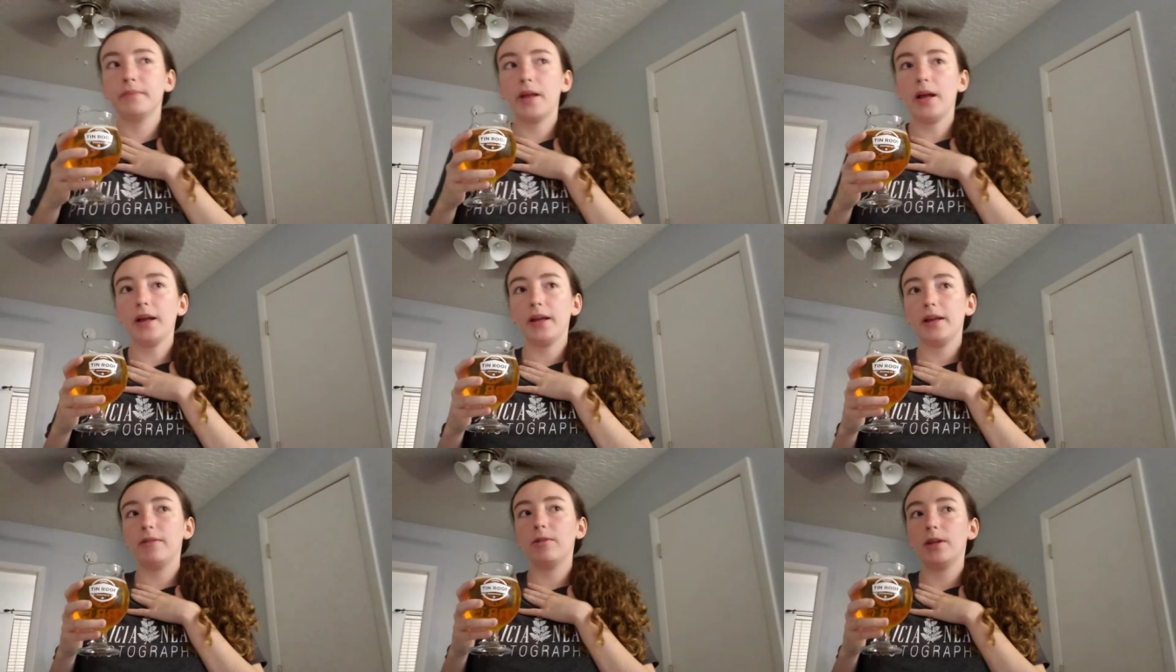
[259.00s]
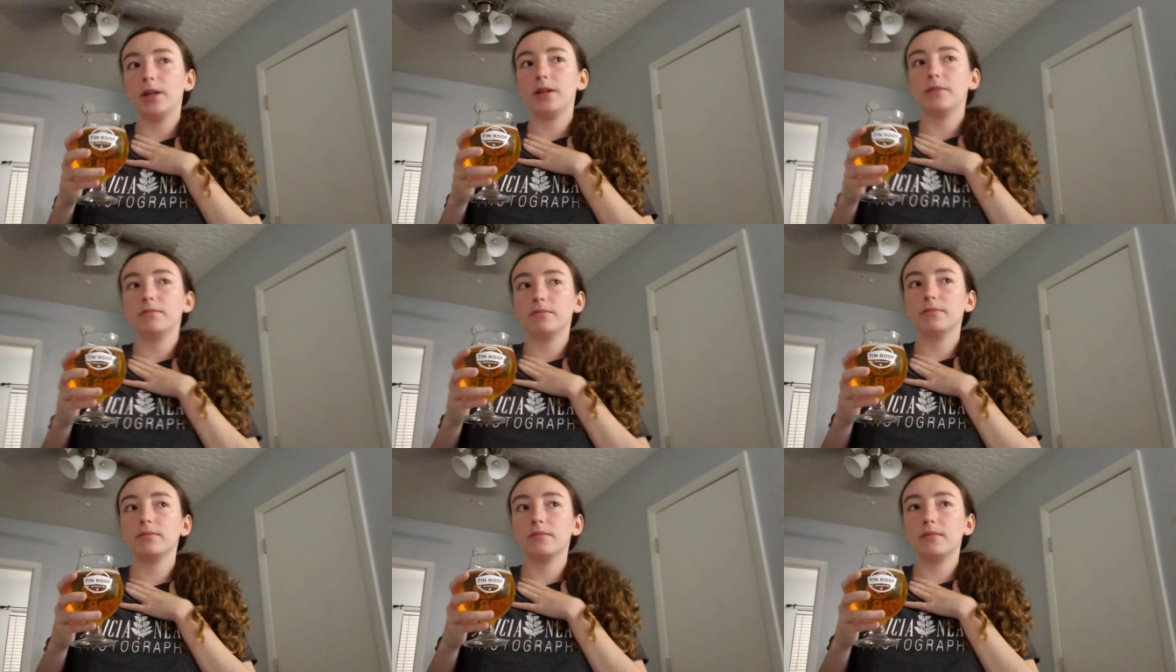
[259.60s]
I give it
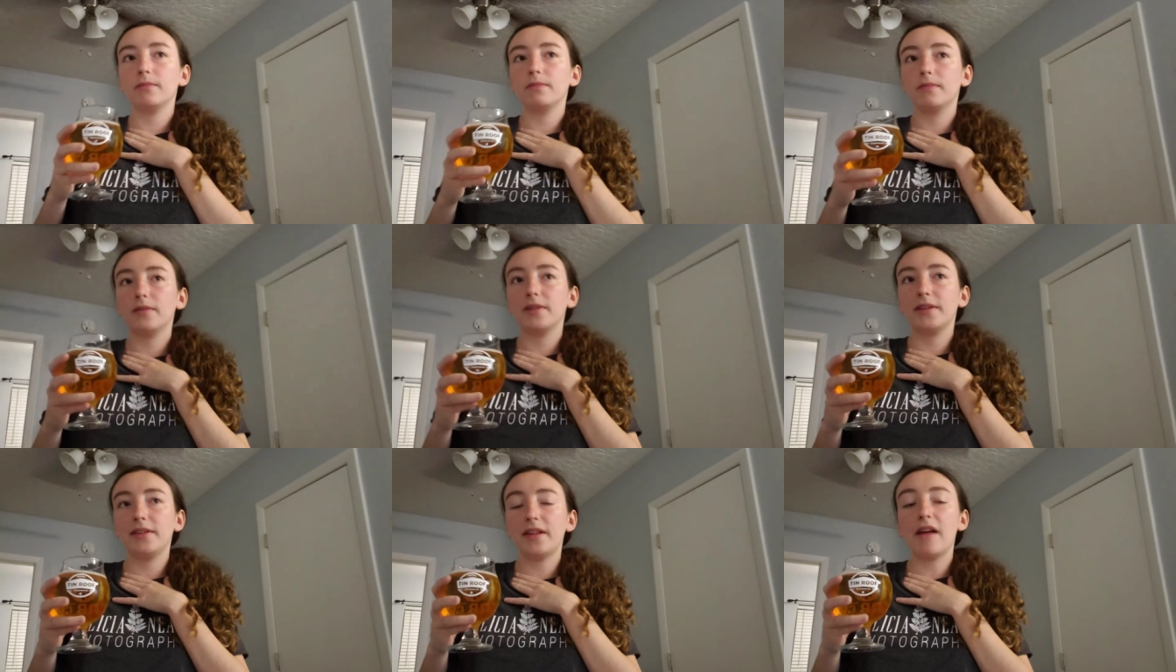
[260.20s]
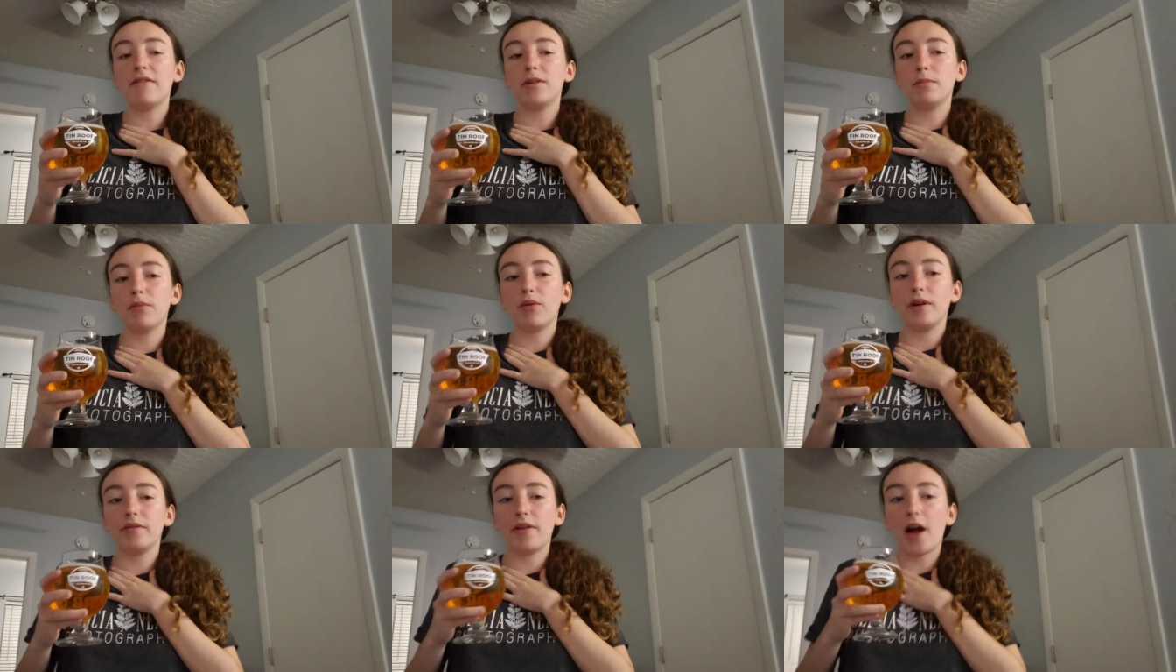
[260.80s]

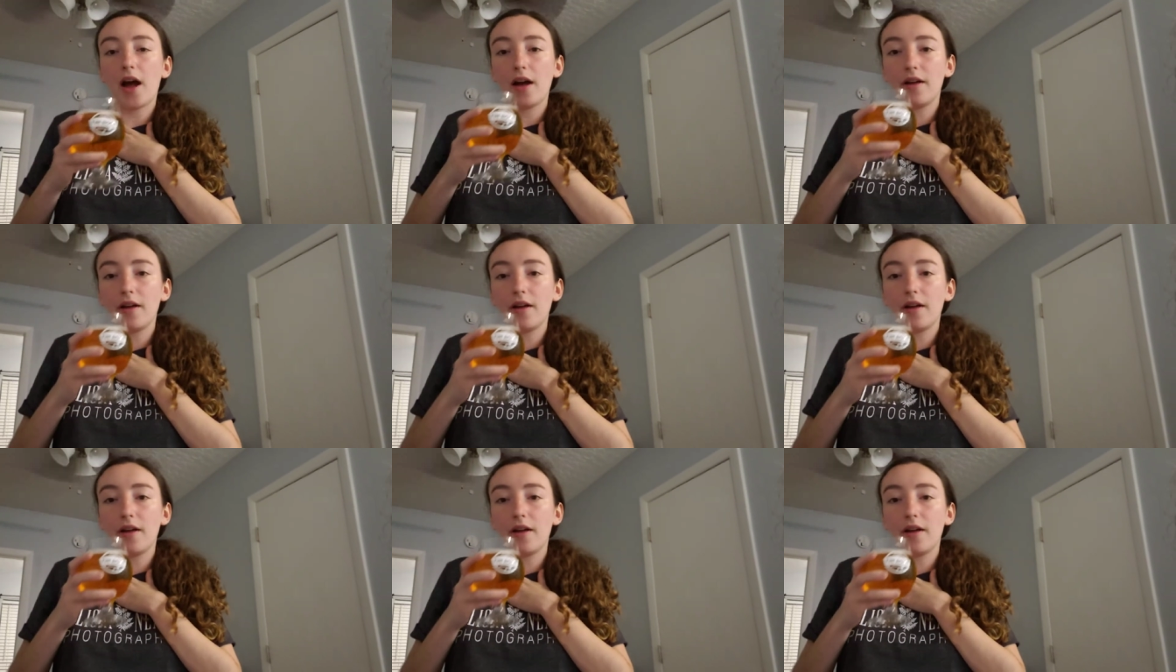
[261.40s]
7.5.